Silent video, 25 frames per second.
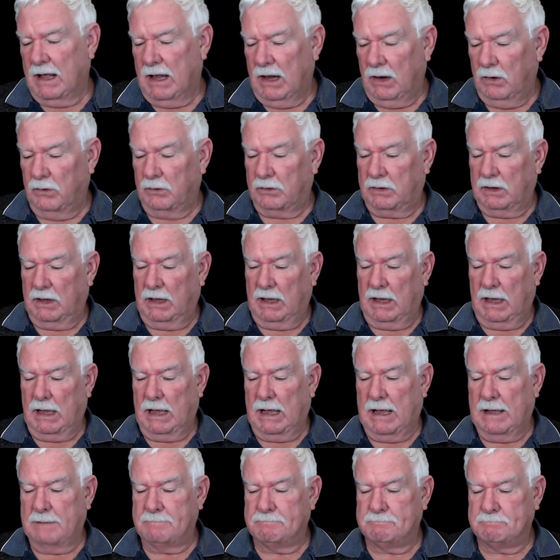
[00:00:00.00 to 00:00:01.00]
Look,
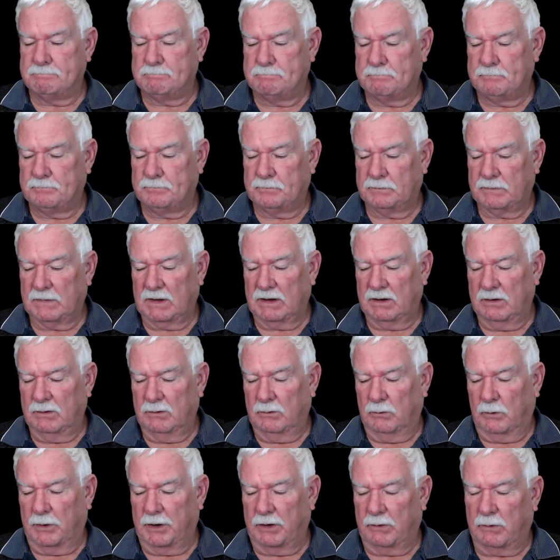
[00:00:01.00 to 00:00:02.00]

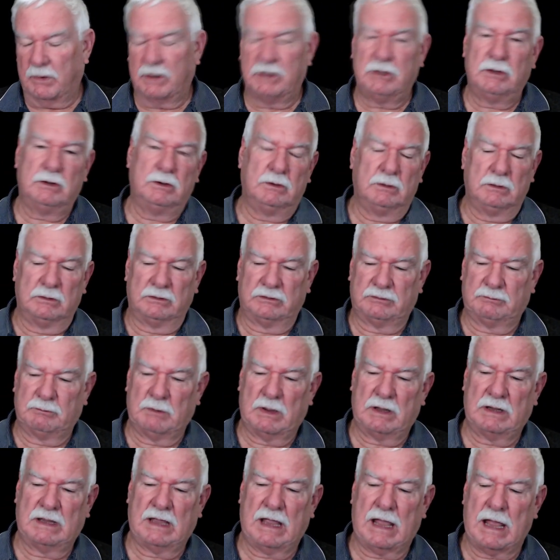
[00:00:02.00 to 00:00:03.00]
what do I use?
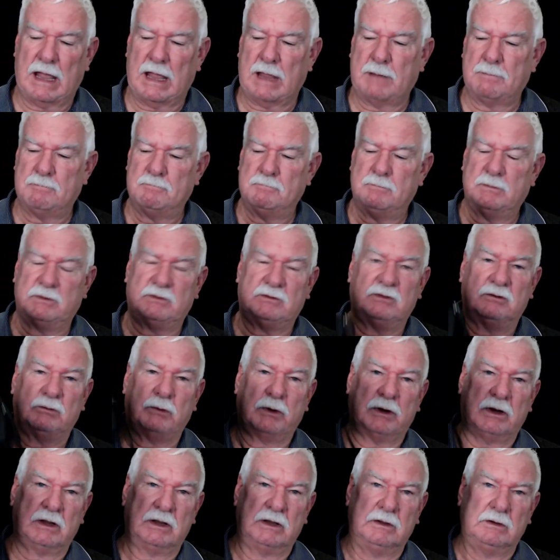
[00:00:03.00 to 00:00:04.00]
Okay, this is
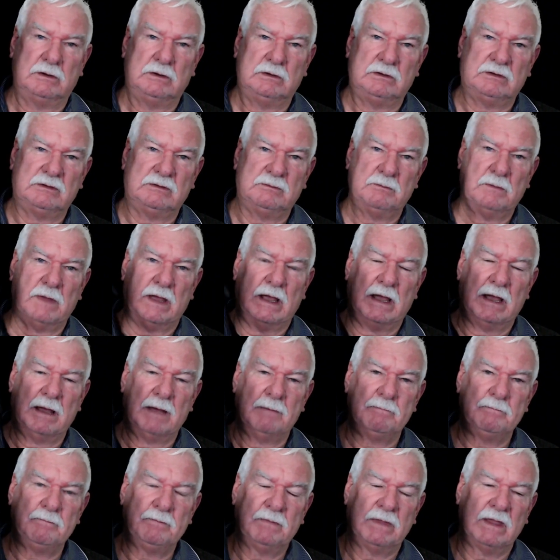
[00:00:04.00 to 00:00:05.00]
what I use.
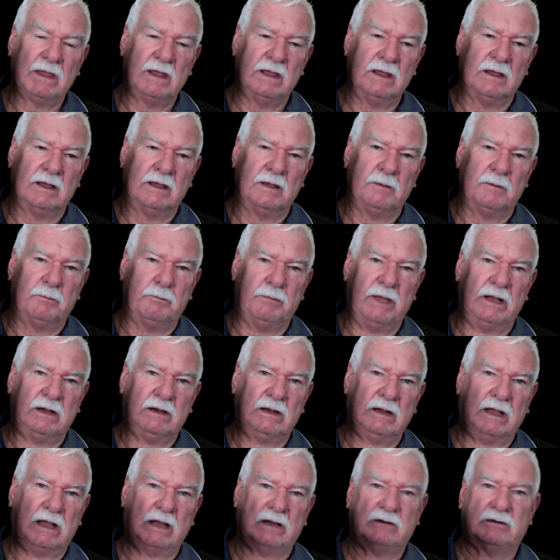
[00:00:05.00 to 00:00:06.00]
Pentax
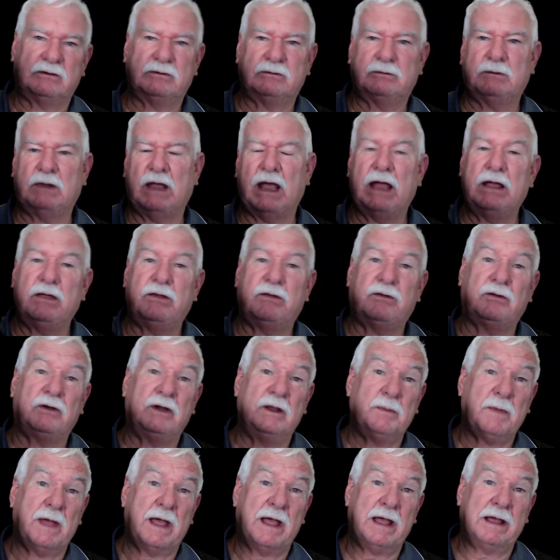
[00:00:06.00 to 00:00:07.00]
K3
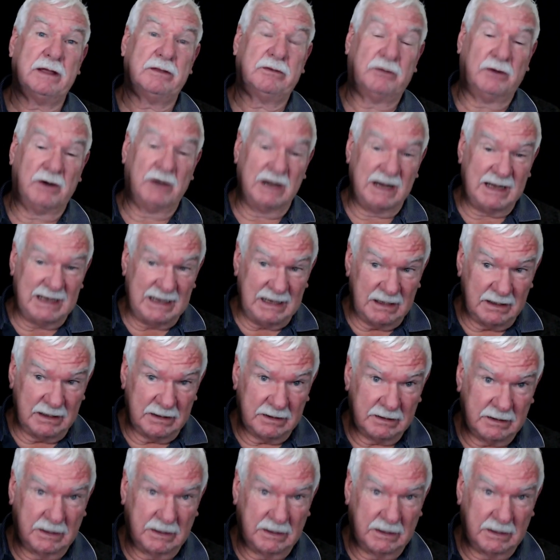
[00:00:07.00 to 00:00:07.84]
Mark III.